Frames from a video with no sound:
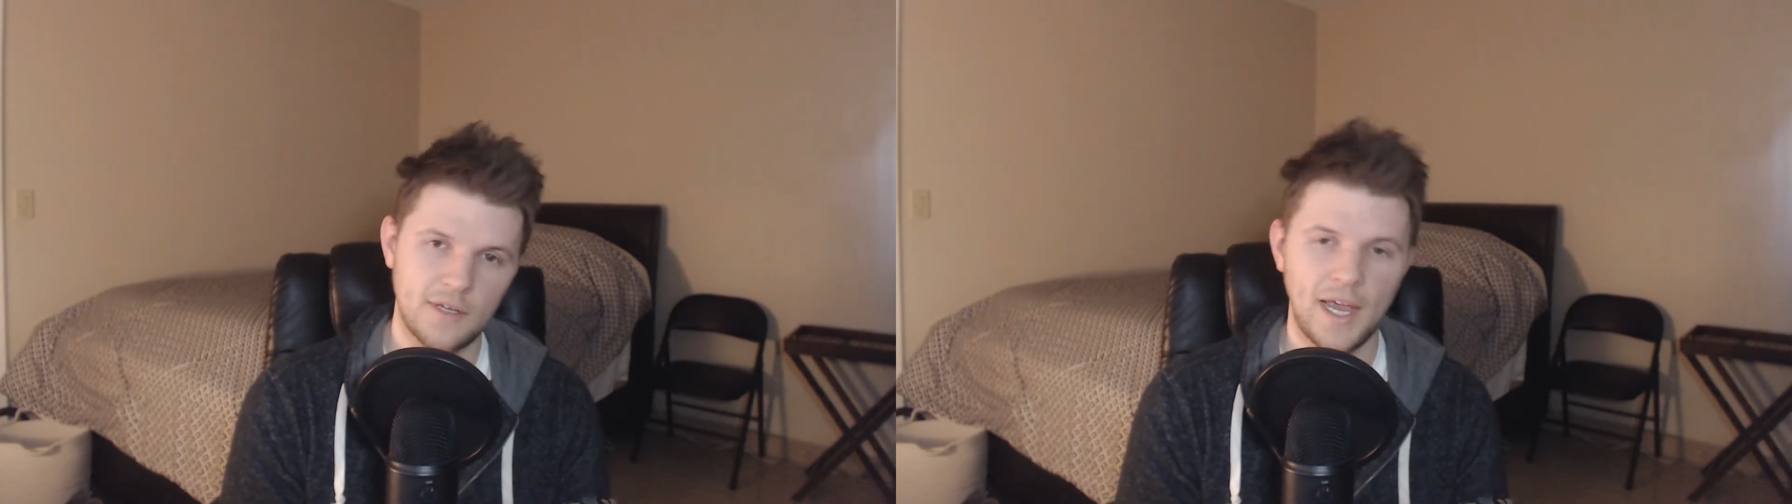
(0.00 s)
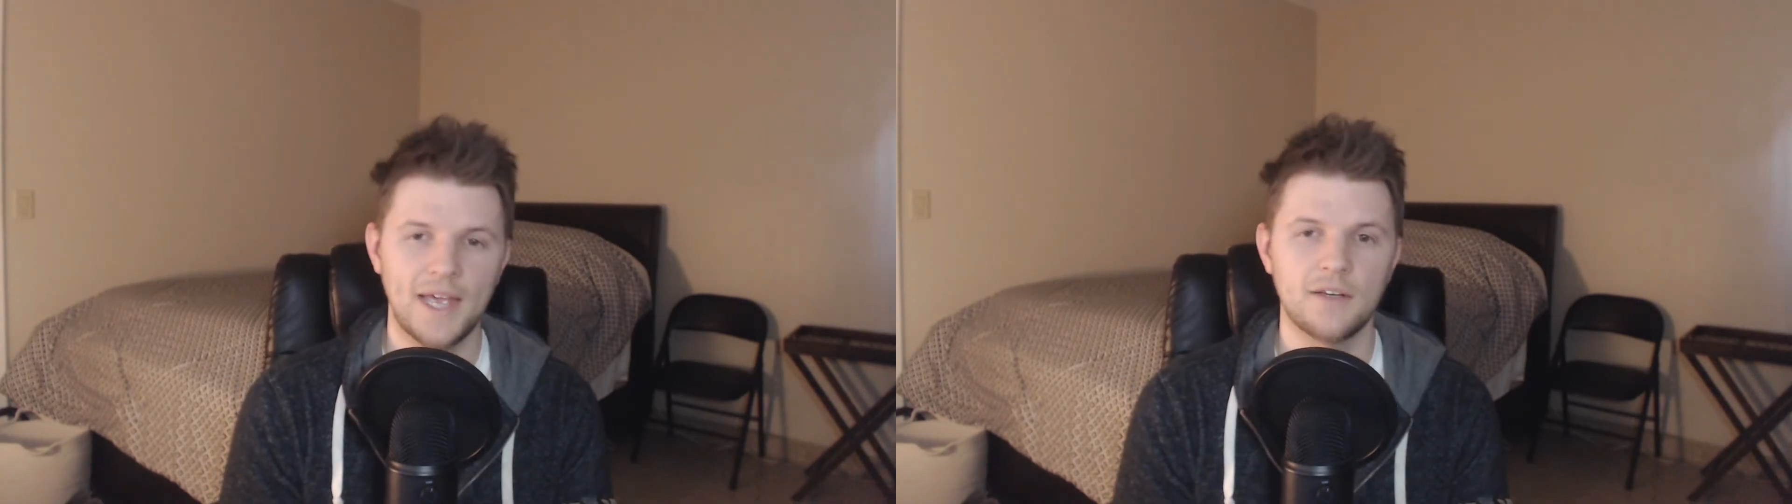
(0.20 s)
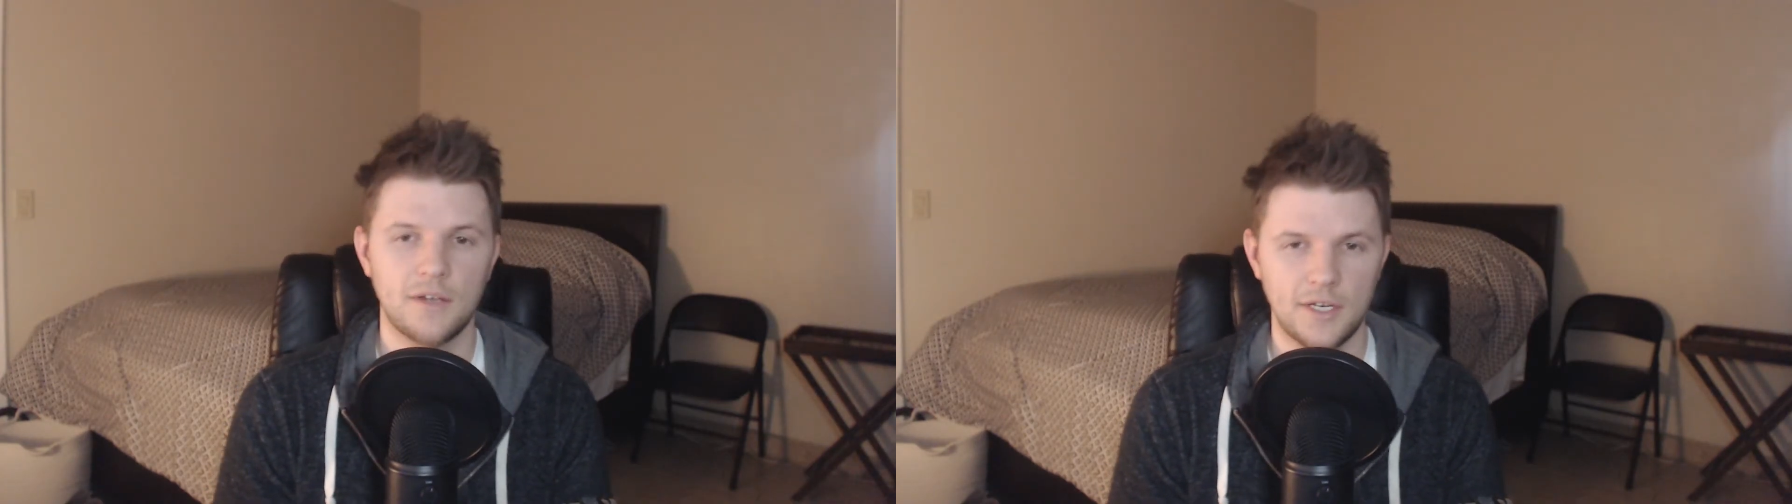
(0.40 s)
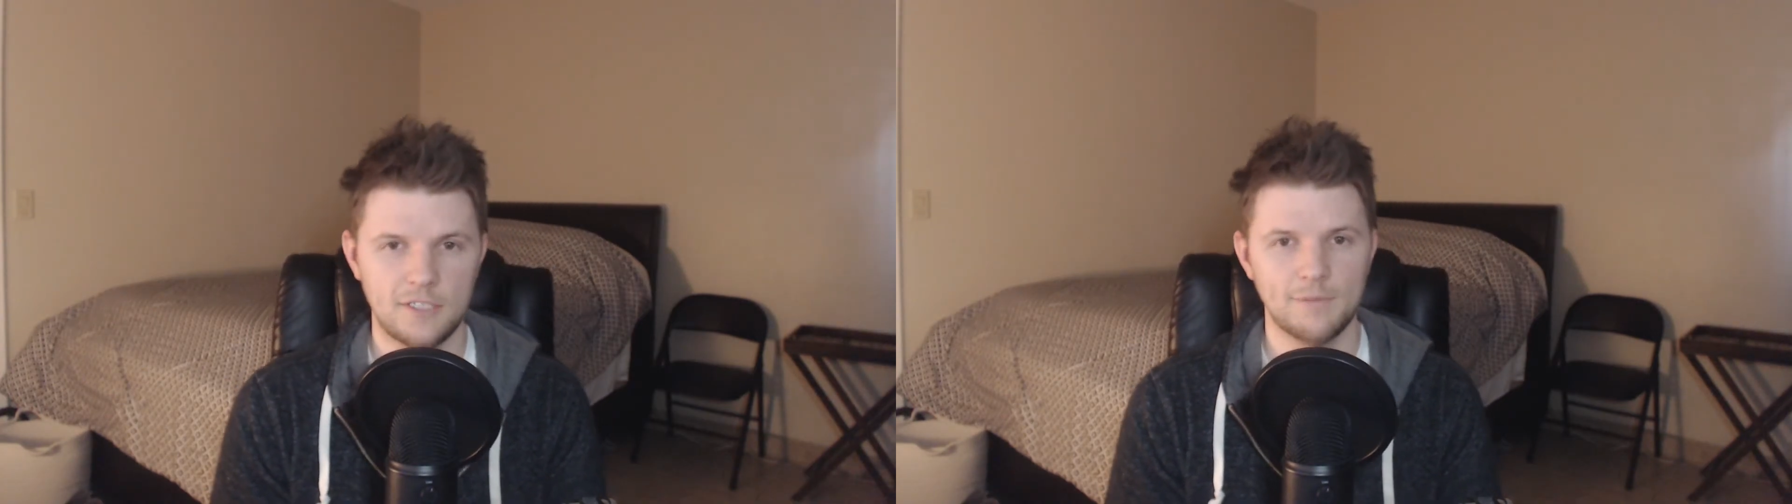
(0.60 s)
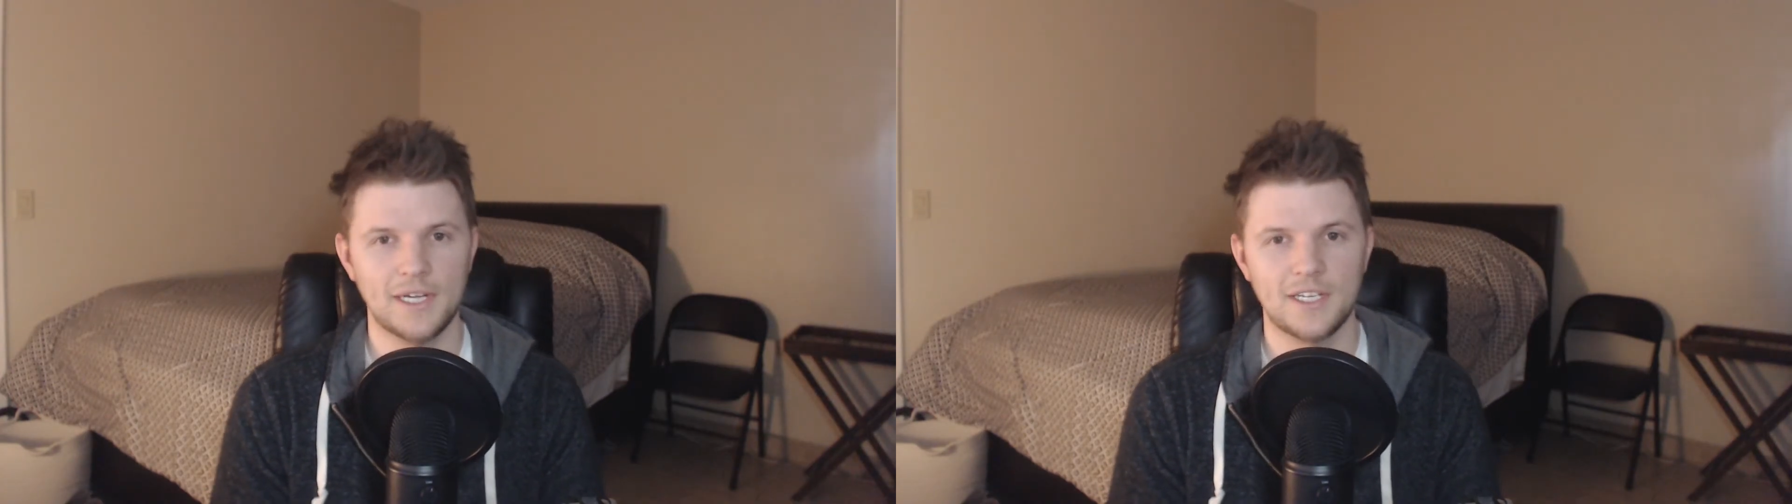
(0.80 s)
and
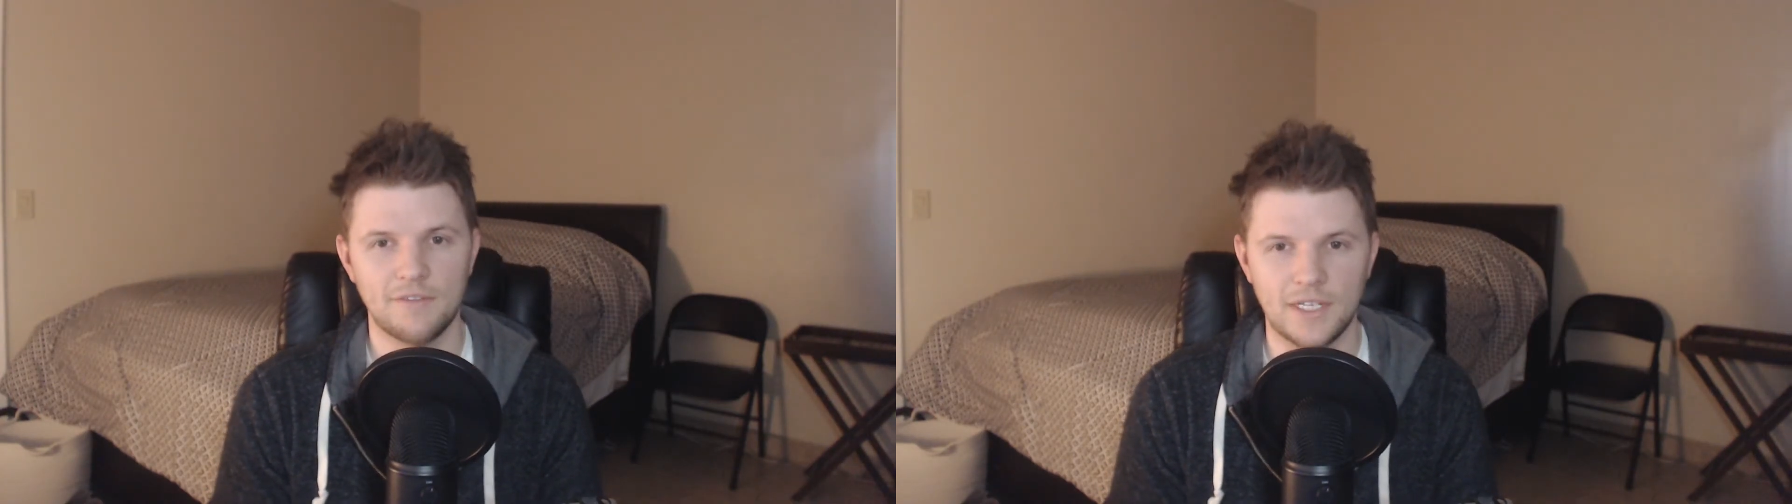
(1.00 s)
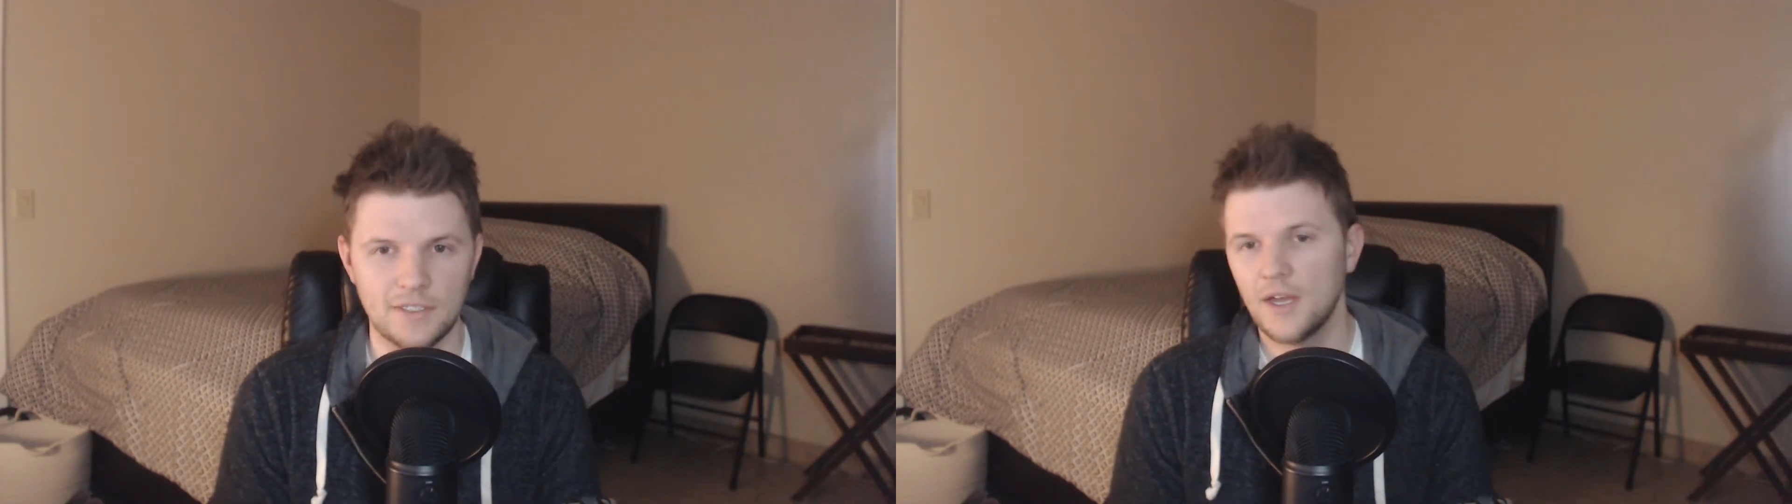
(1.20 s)
unexpected events.